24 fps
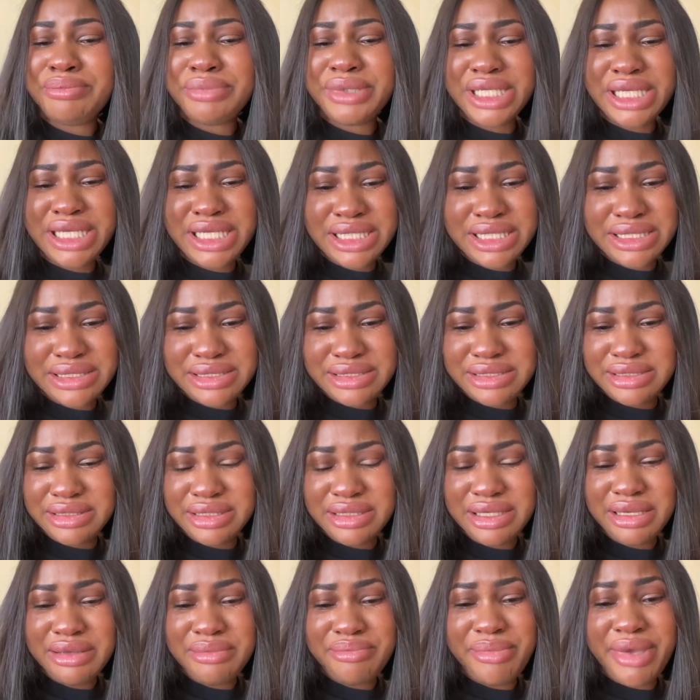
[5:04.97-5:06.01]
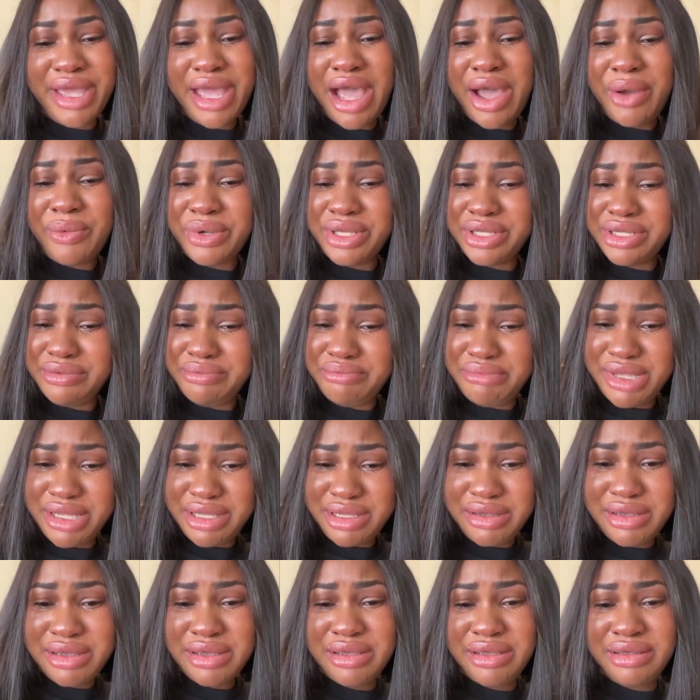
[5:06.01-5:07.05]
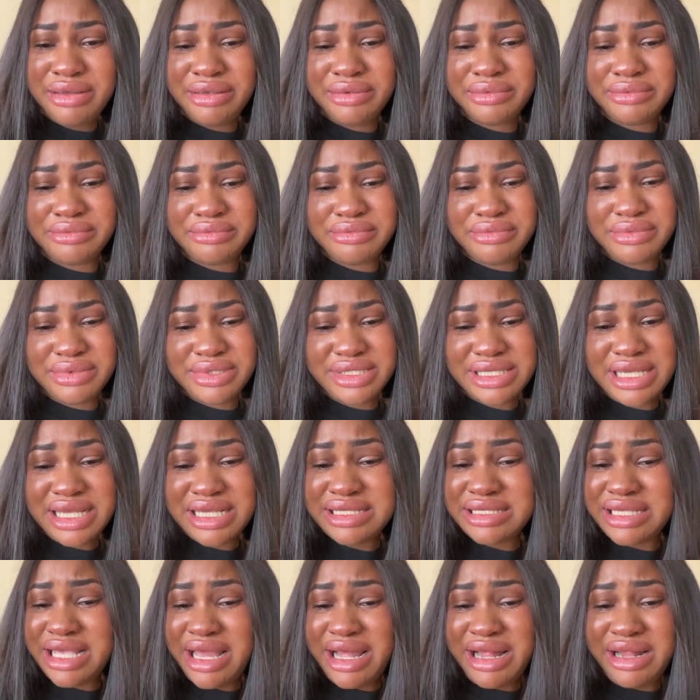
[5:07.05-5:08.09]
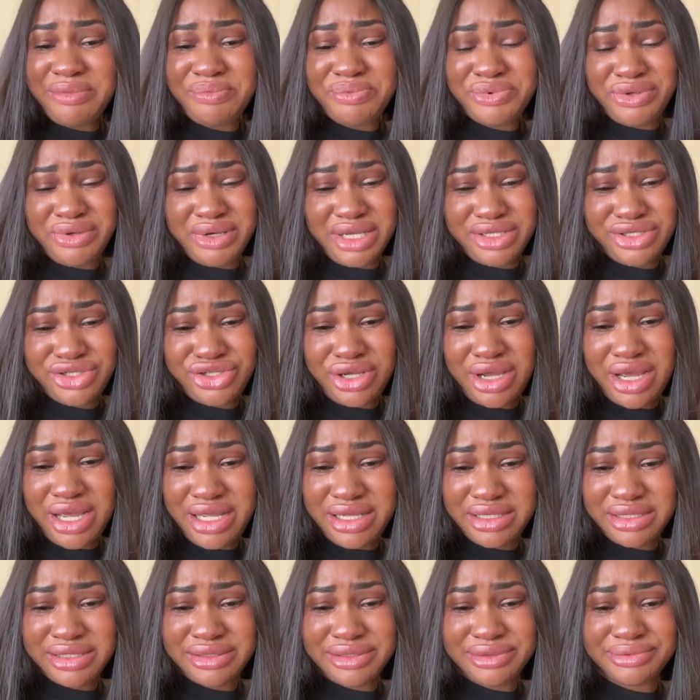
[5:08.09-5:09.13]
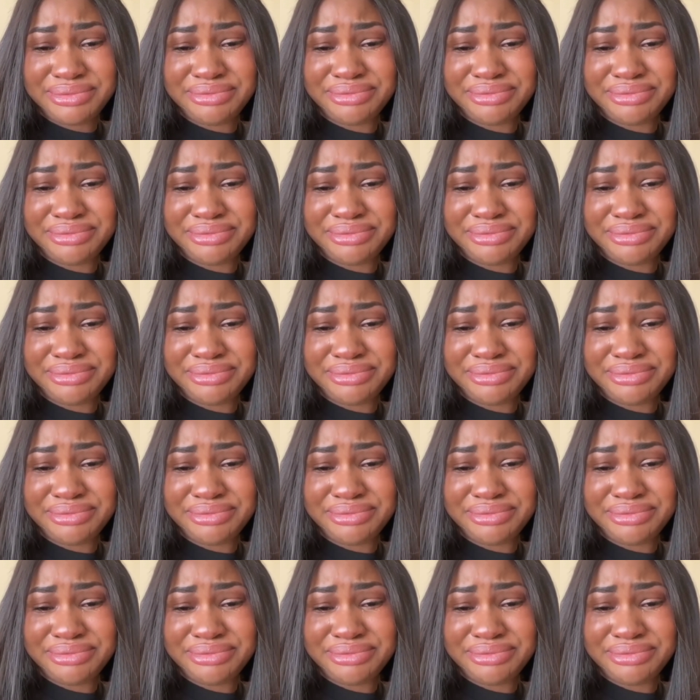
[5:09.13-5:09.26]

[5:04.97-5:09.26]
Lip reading: please, bear with me. Just help your child.